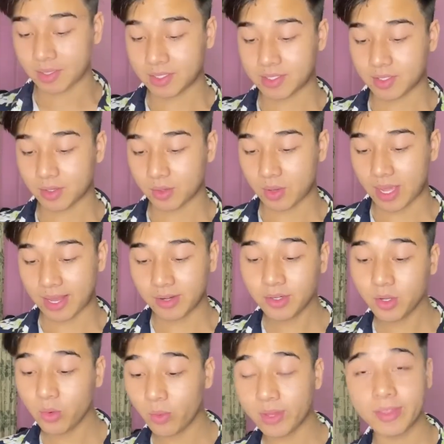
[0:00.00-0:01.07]
So I don't
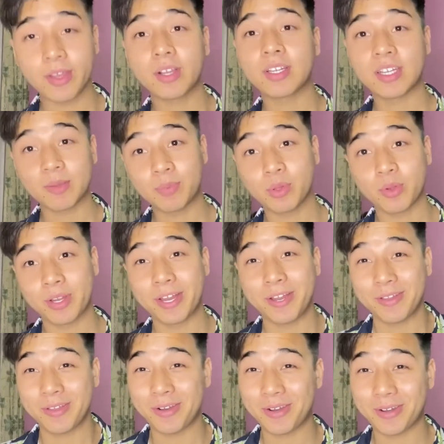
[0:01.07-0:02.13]
know when they're gonna upload
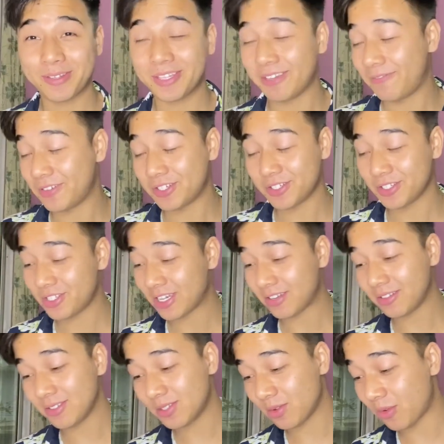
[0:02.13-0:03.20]
it on the official
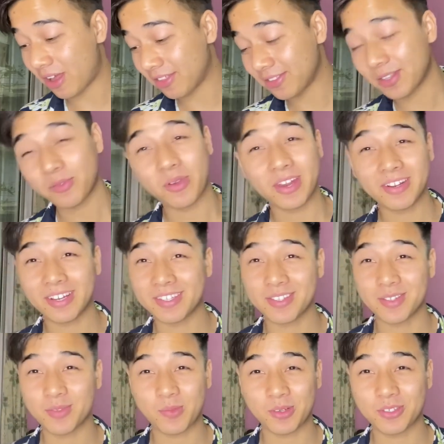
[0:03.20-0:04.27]
channel, so rather than waiting, let's
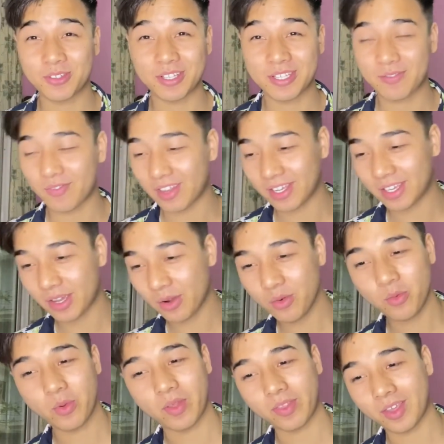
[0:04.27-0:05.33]
just watch this video.
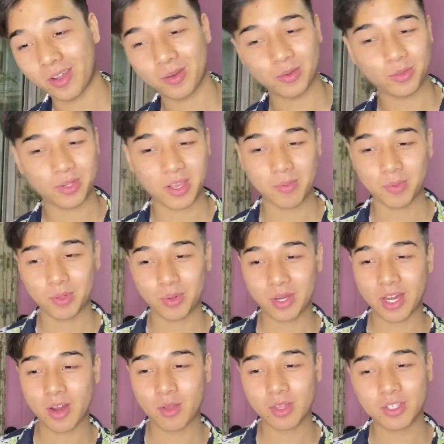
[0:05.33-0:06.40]
When they would upload
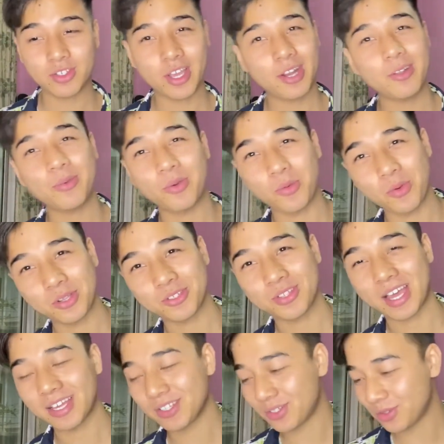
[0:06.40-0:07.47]
it on the channel, we'll watch
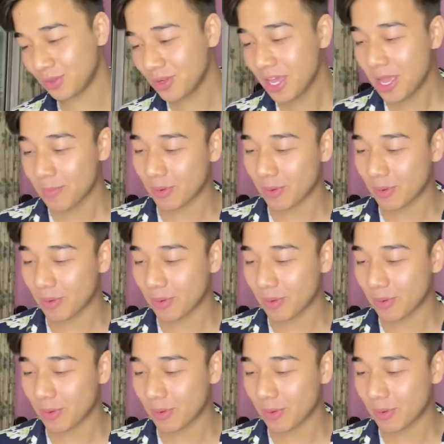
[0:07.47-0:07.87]
that too.